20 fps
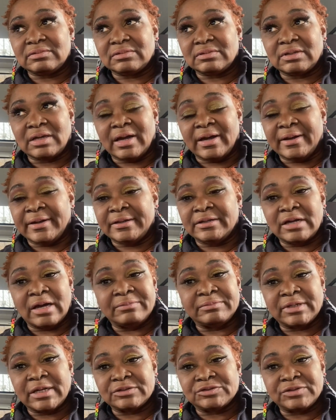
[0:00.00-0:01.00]
I'm
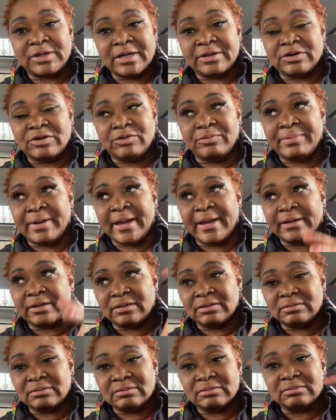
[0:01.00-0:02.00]
not trying to go back
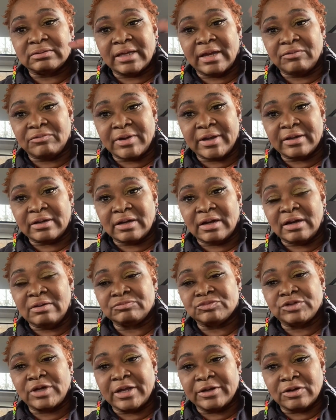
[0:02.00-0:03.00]
that way. I'm
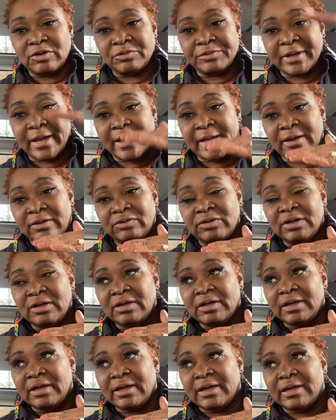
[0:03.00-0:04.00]
trying to go down.
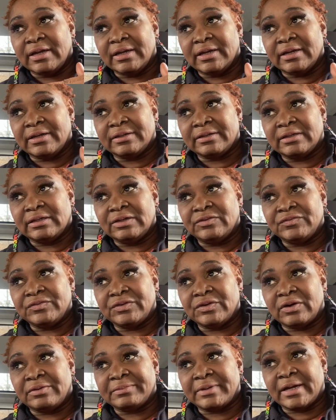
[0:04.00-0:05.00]
And even though
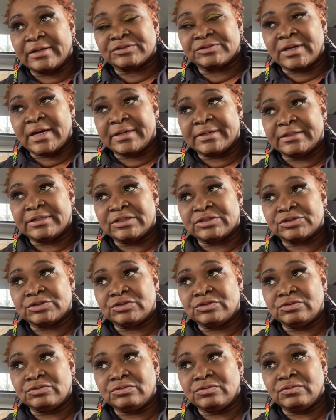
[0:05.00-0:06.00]
I'm not trying to get
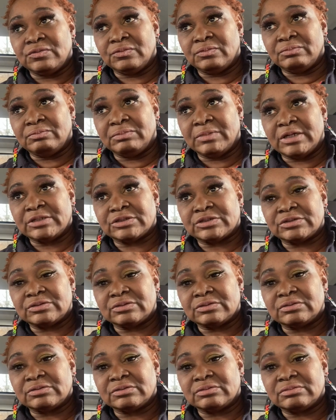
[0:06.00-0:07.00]
too much
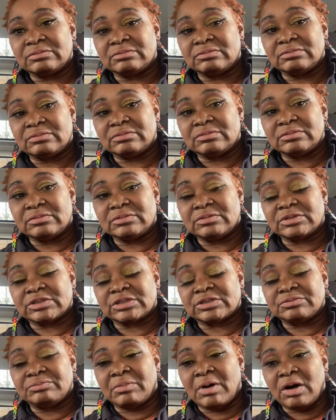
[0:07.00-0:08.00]

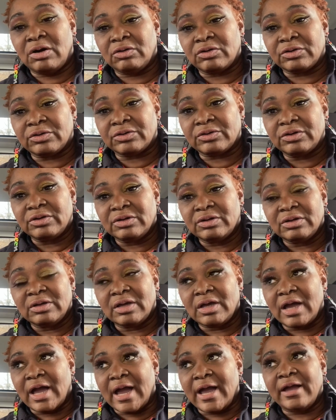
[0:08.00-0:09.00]
smaller,
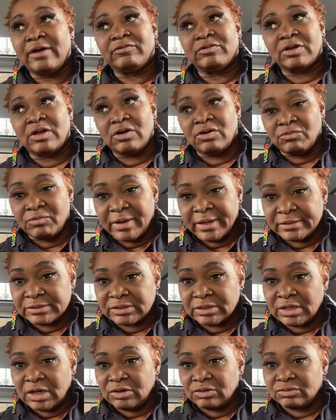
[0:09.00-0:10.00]
I have a long ways to
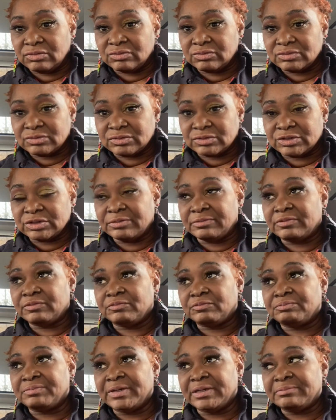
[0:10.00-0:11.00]
go to
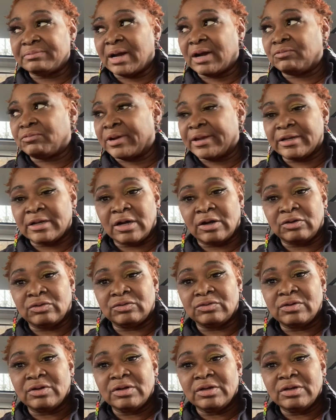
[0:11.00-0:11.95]
meet my weight goal.